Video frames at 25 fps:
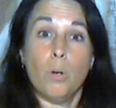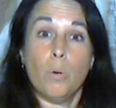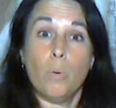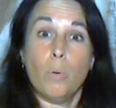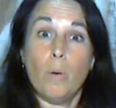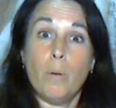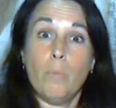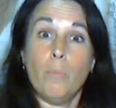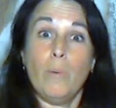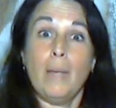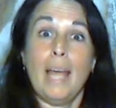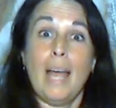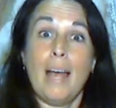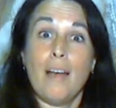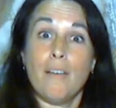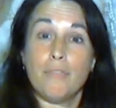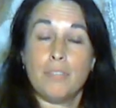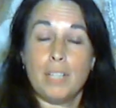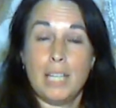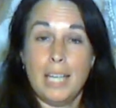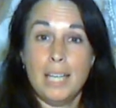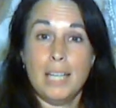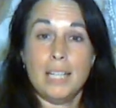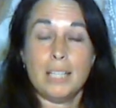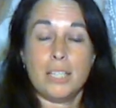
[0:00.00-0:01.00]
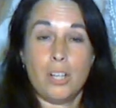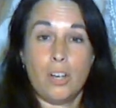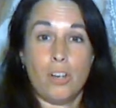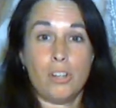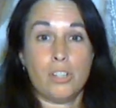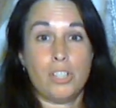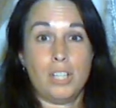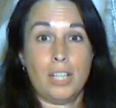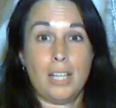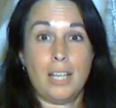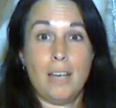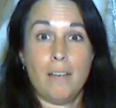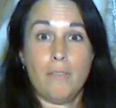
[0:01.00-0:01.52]
when we have kirtan
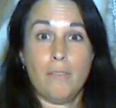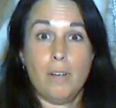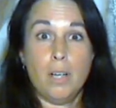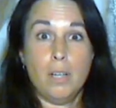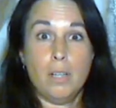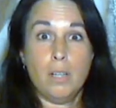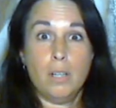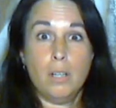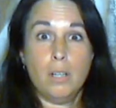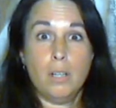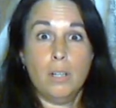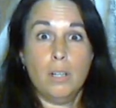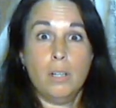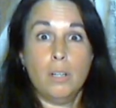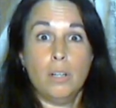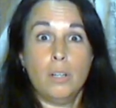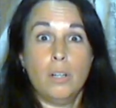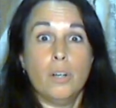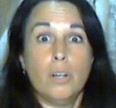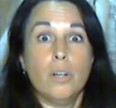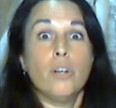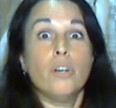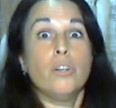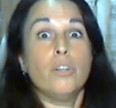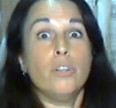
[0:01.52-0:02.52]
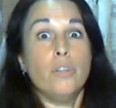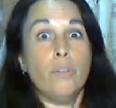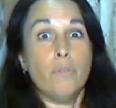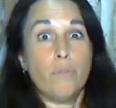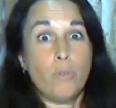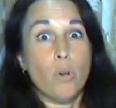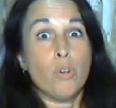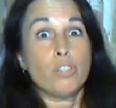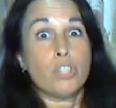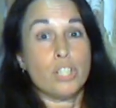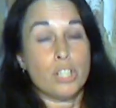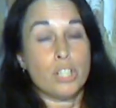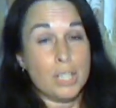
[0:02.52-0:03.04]
together, you've
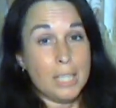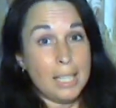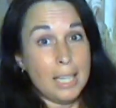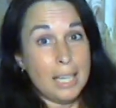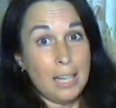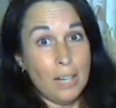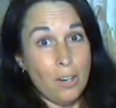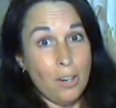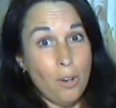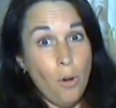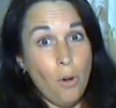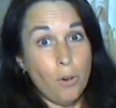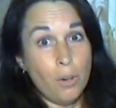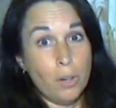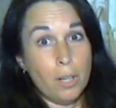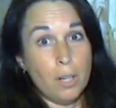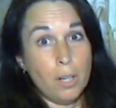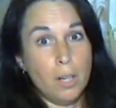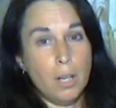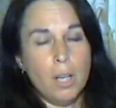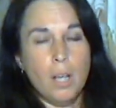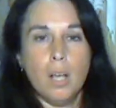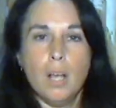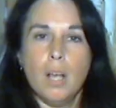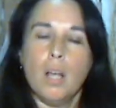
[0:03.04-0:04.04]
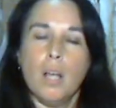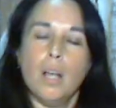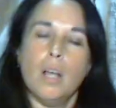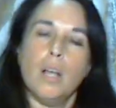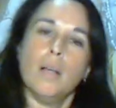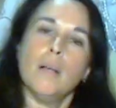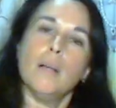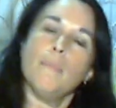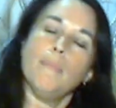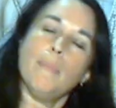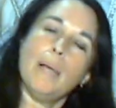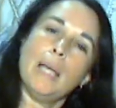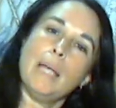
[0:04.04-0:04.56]
got to sing along.
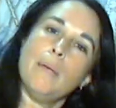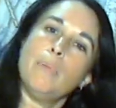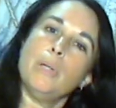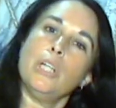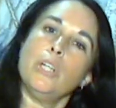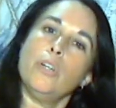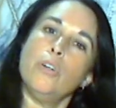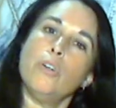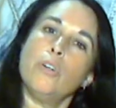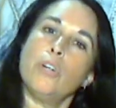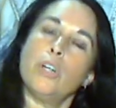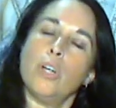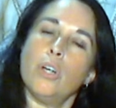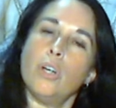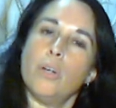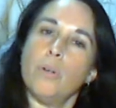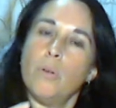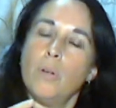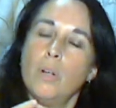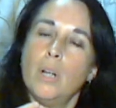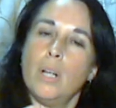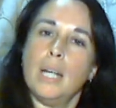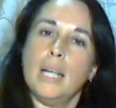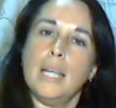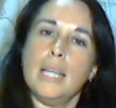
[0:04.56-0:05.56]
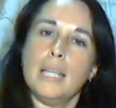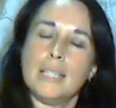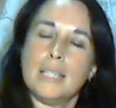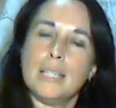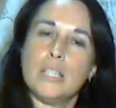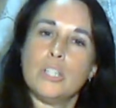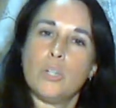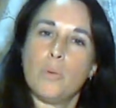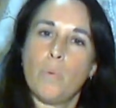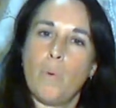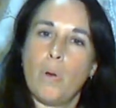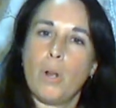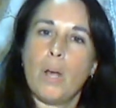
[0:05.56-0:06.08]
Maybe you could listen
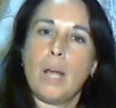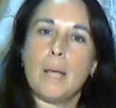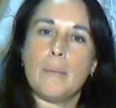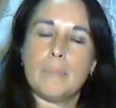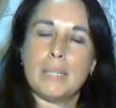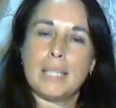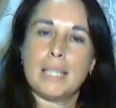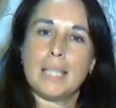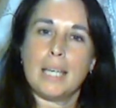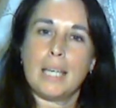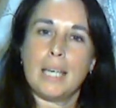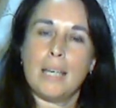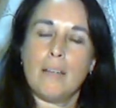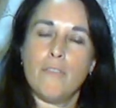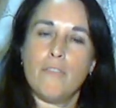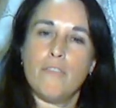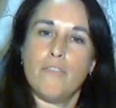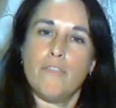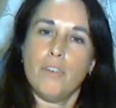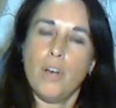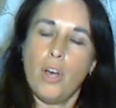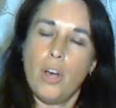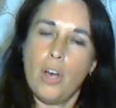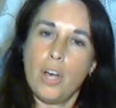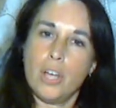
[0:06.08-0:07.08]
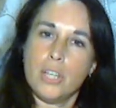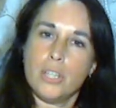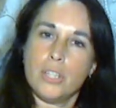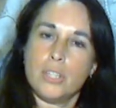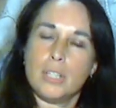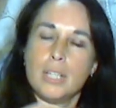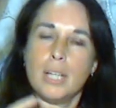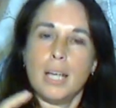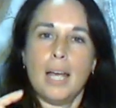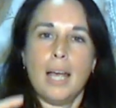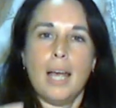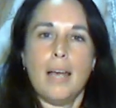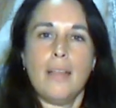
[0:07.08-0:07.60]
to what I'm singing
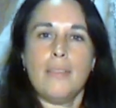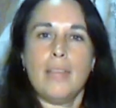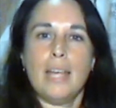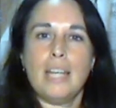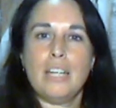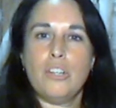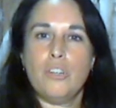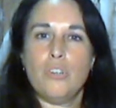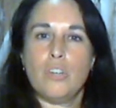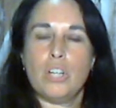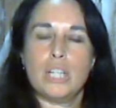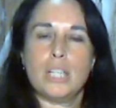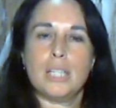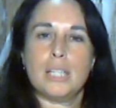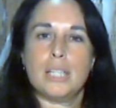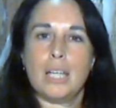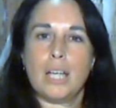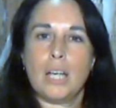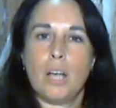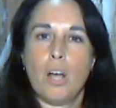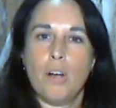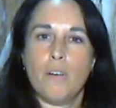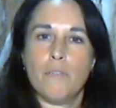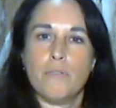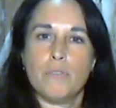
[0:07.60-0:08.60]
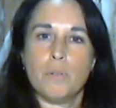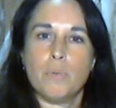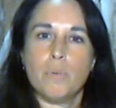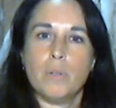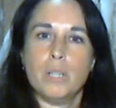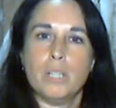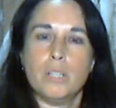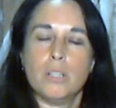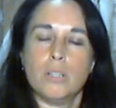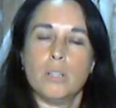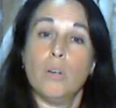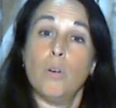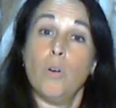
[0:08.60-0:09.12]
first and then you can sing
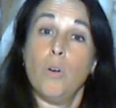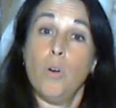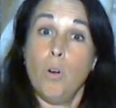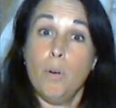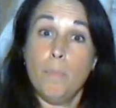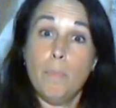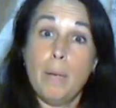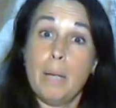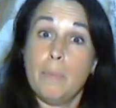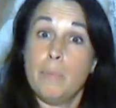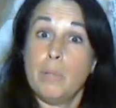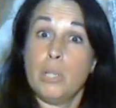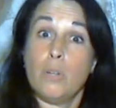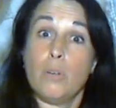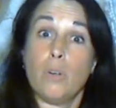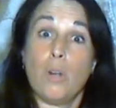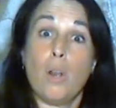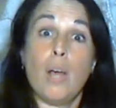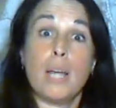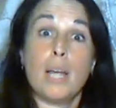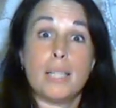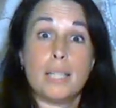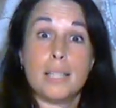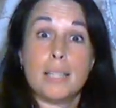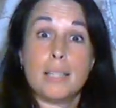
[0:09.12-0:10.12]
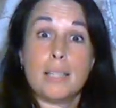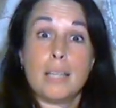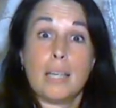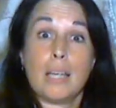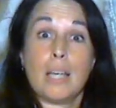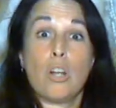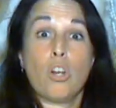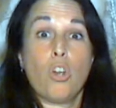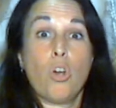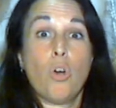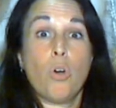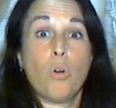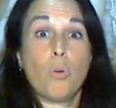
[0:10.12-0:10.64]
afterwards, or maybe you'd like to sing
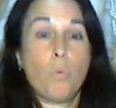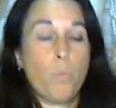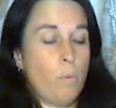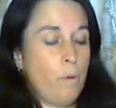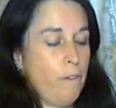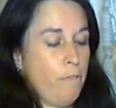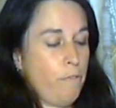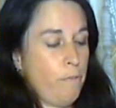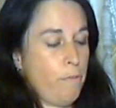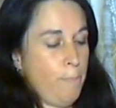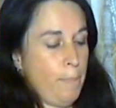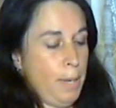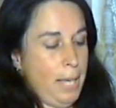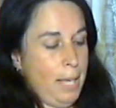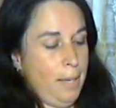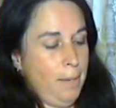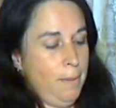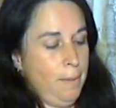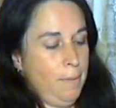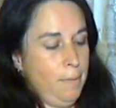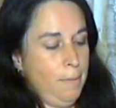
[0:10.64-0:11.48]
along with me.